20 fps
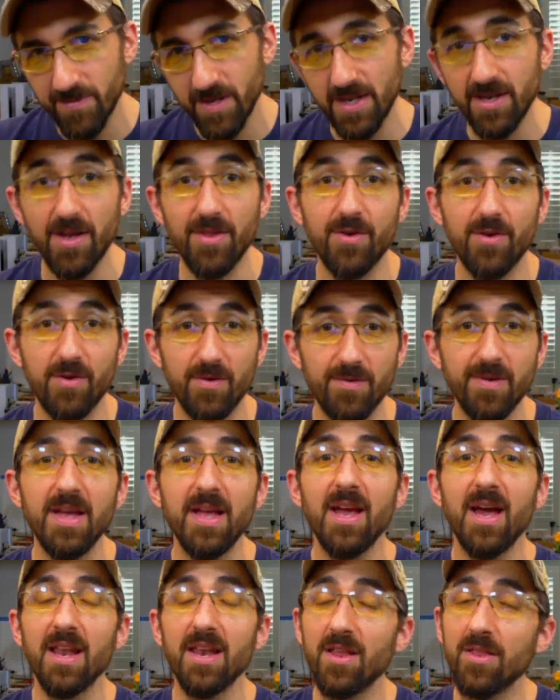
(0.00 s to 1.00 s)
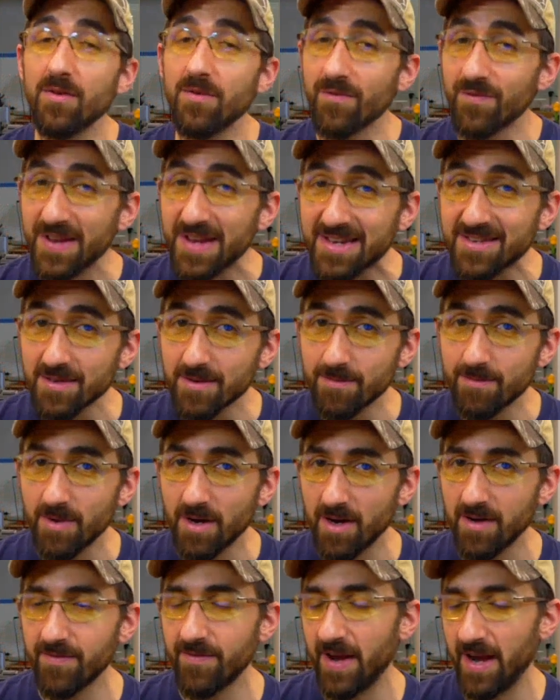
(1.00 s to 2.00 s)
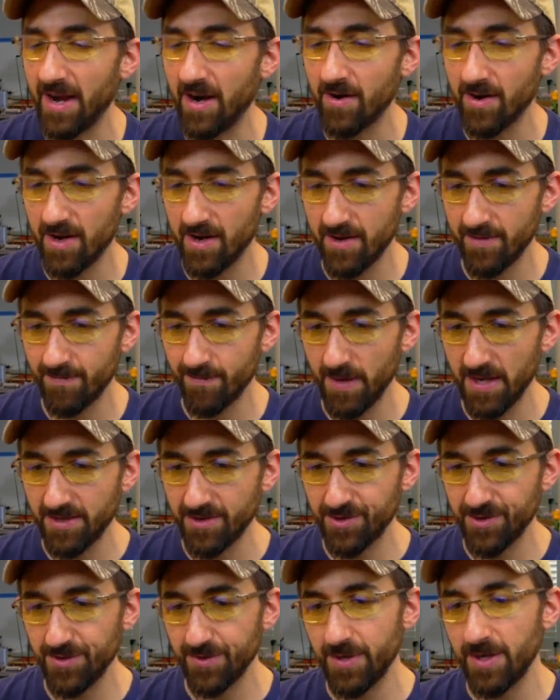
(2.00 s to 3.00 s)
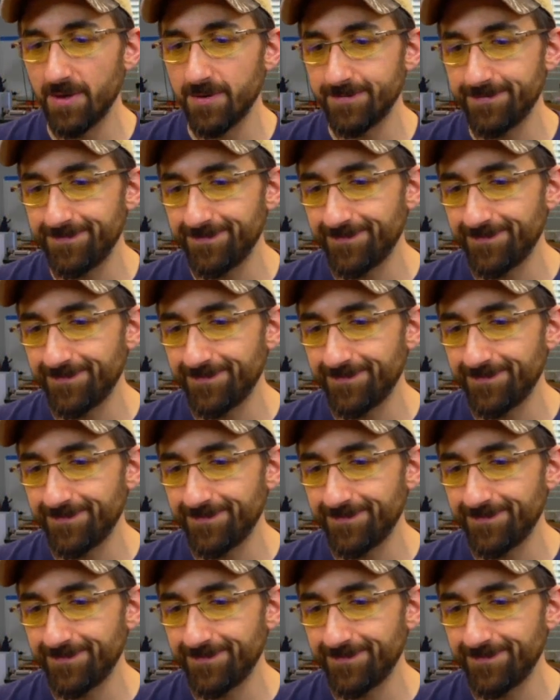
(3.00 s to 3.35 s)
Another another victim of Hera and Juno.